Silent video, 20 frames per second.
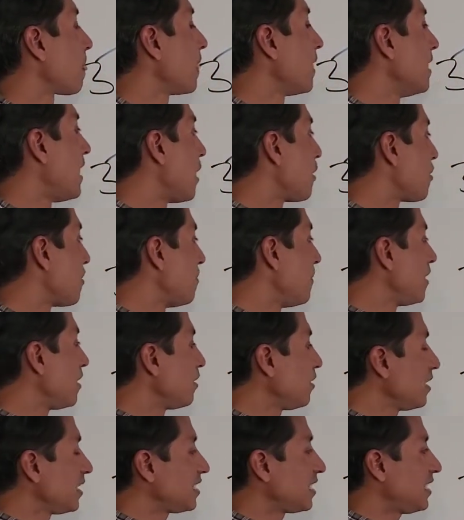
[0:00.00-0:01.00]
Now the
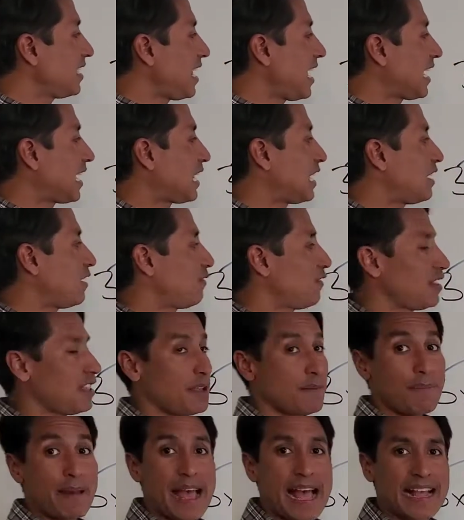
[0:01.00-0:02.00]
middle is a negative and
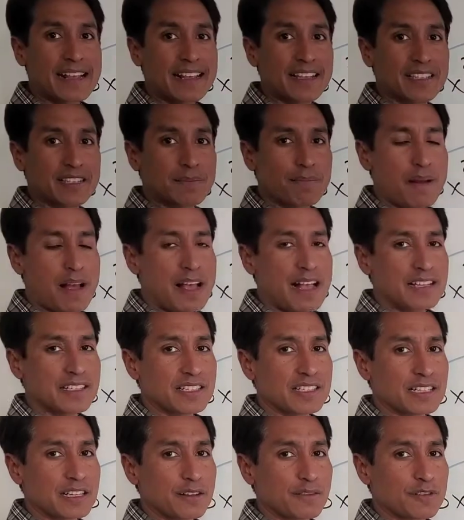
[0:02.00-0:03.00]
the back is a
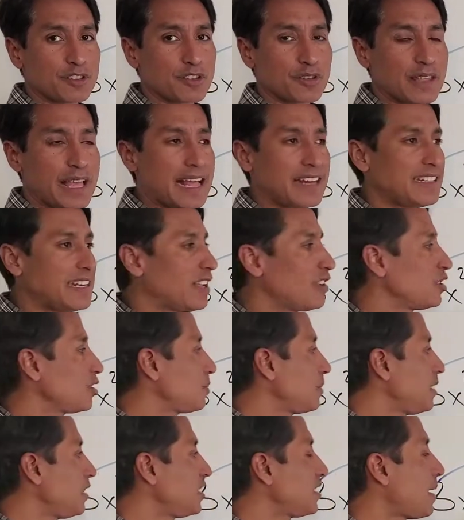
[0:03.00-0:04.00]
positive. So that tells
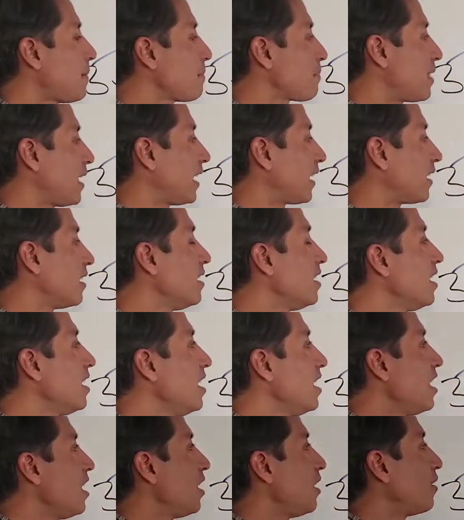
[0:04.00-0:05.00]
me something.
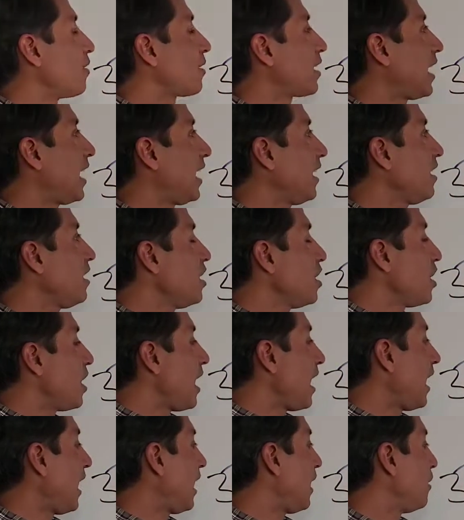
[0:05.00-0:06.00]
Okay.
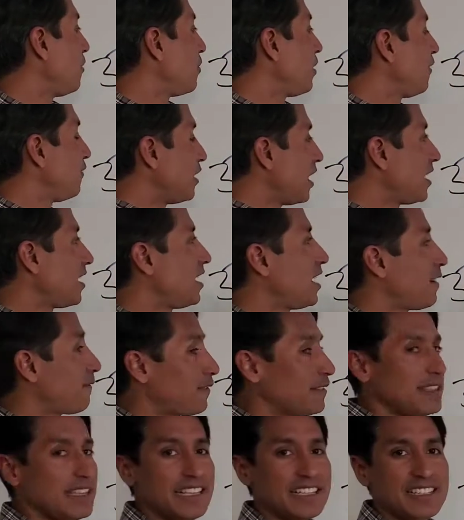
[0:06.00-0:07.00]
And we've done enough
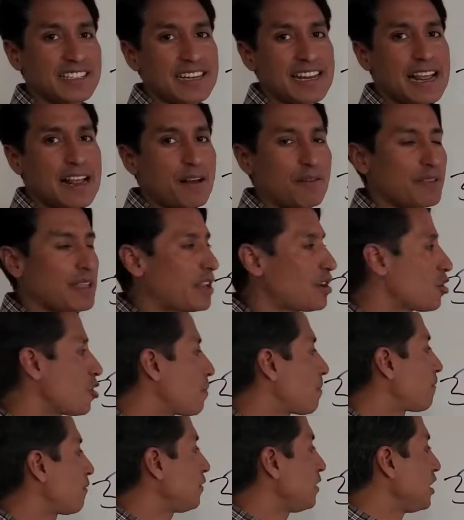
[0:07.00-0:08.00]
of these now that
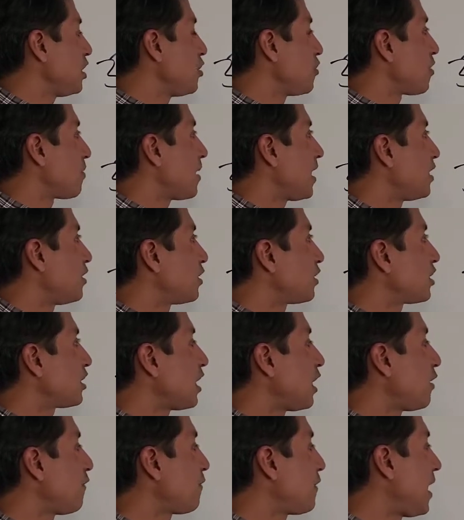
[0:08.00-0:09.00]
hopefully you remind
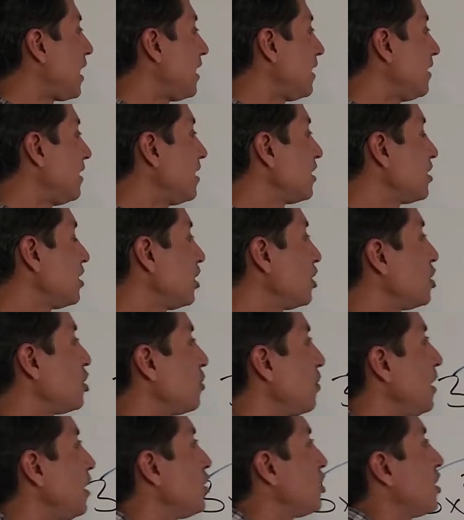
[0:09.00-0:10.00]
yourself that in this
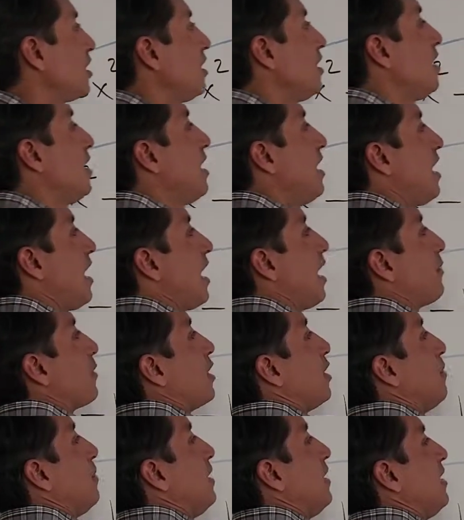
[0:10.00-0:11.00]
situation, I'm
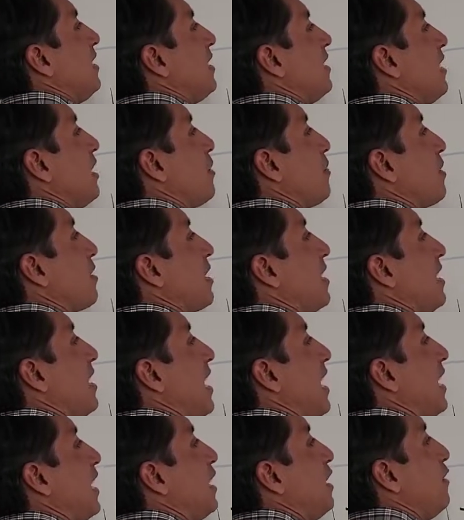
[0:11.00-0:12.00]
going to be dealing with a
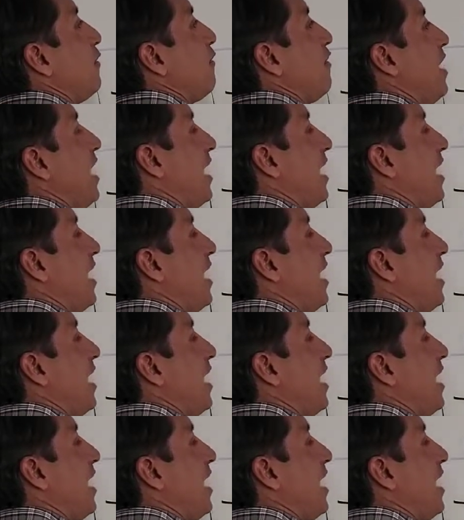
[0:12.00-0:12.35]
negative